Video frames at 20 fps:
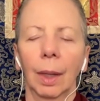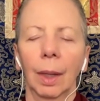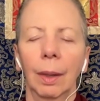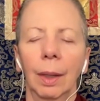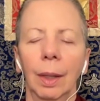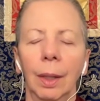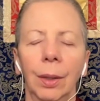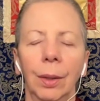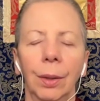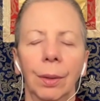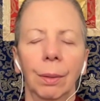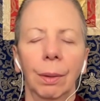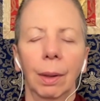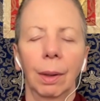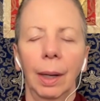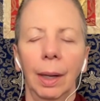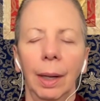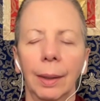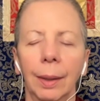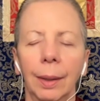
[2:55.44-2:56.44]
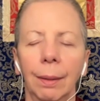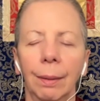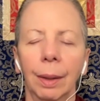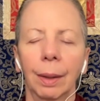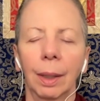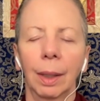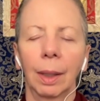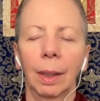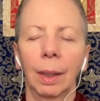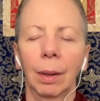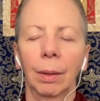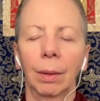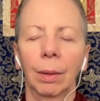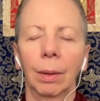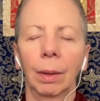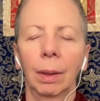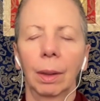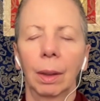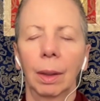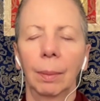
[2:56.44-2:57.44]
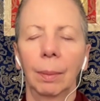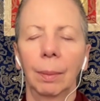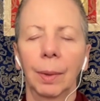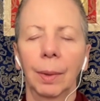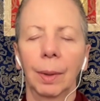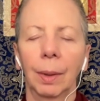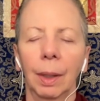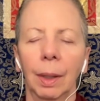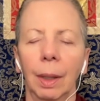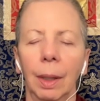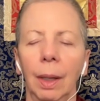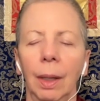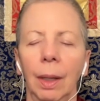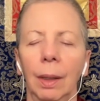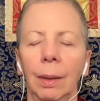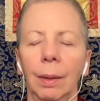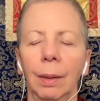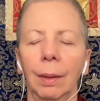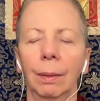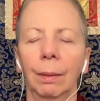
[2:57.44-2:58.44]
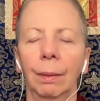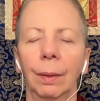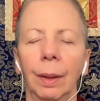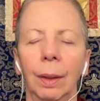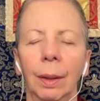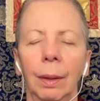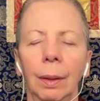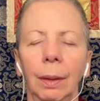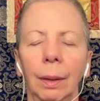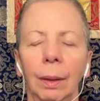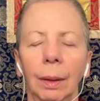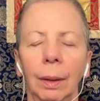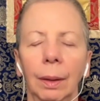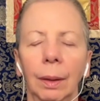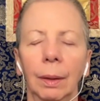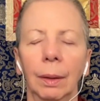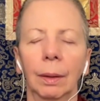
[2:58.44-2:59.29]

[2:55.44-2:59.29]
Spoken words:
And then just relax everything else, the limbs, the hands, the fingers.